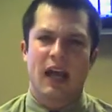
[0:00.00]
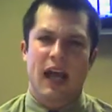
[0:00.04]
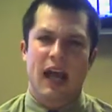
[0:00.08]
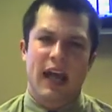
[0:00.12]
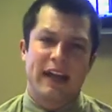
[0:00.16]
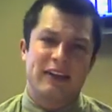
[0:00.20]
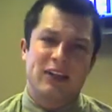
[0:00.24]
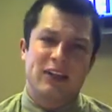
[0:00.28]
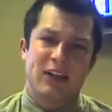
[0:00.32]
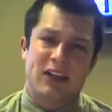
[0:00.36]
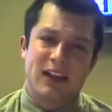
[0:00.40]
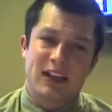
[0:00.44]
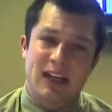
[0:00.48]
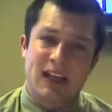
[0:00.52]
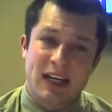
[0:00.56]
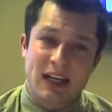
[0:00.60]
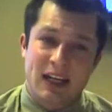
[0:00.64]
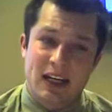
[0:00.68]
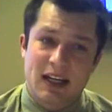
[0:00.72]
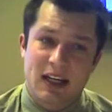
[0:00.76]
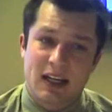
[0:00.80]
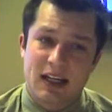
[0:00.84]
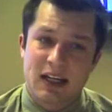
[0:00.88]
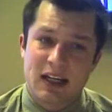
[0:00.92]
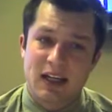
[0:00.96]
And to
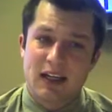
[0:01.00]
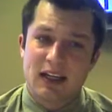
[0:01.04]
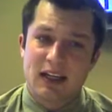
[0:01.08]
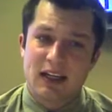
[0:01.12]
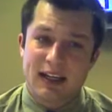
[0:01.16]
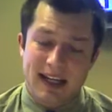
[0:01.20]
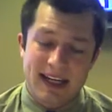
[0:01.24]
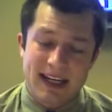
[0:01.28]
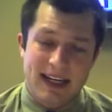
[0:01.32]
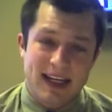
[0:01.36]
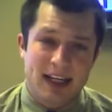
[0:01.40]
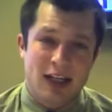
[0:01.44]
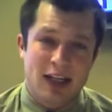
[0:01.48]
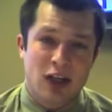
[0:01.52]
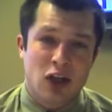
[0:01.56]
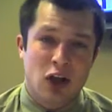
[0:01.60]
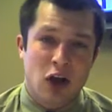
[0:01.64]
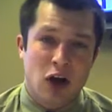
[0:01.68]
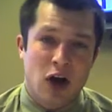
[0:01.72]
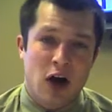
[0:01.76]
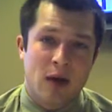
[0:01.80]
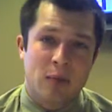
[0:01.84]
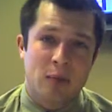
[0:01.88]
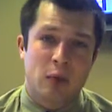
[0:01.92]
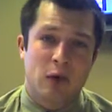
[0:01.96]
think, Canadian
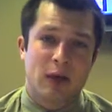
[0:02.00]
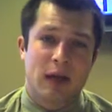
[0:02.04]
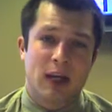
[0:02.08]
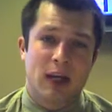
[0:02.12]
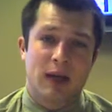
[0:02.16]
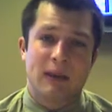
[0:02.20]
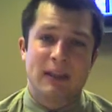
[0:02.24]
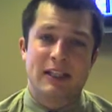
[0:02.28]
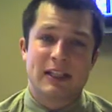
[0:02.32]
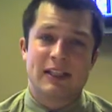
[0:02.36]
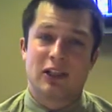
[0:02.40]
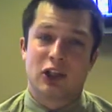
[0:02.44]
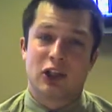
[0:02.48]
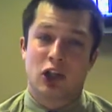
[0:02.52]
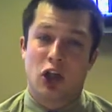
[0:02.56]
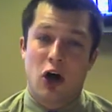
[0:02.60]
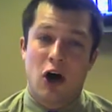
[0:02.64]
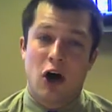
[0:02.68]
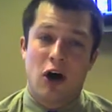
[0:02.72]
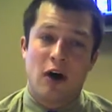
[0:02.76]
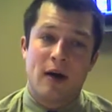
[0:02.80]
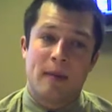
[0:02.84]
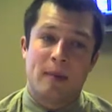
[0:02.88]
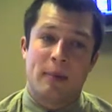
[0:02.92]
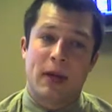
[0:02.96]
law prohibits
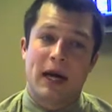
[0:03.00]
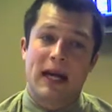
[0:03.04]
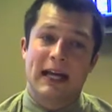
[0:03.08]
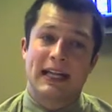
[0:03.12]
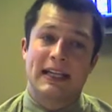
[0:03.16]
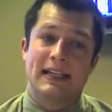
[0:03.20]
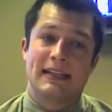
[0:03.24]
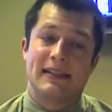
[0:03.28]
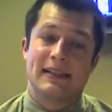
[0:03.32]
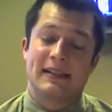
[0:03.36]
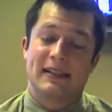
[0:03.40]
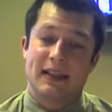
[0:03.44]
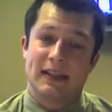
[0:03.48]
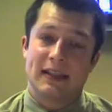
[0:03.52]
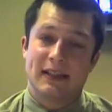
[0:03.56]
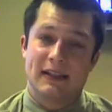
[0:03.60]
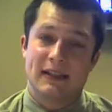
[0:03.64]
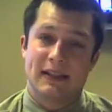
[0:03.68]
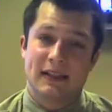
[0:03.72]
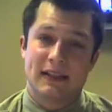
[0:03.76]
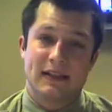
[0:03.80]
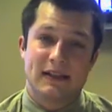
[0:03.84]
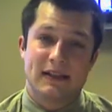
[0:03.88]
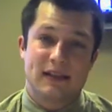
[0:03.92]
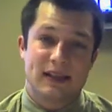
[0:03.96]
law-abiding
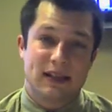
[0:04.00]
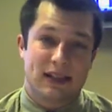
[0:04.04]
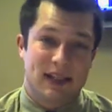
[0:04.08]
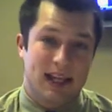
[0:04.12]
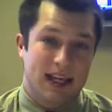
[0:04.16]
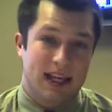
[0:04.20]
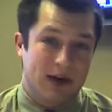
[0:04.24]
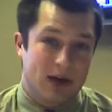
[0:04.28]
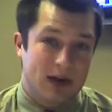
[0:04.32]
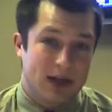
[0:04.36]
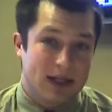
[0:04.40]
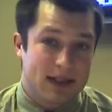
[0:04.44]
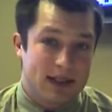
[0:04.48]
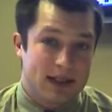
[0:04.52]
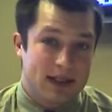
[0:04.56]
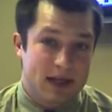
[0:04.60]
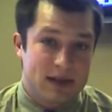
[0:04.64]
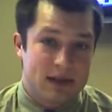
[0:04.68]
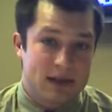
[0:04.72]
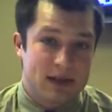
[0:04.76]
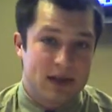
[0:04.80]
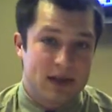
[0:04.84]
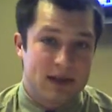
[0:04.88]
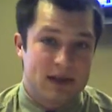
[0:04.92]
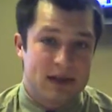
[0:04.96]
citizens to carry
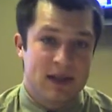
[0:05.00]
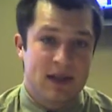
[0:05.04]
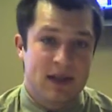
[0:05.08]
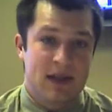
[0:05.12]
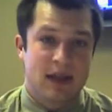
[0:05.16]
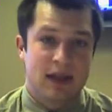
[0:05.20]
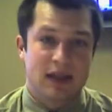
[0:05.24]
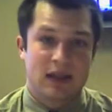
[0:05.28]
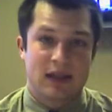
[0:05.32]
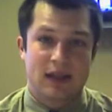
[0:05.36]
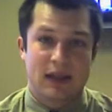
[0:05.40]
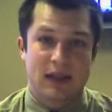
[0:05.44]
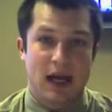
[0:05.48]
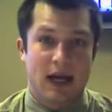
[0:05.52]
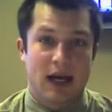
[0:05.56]
tasers,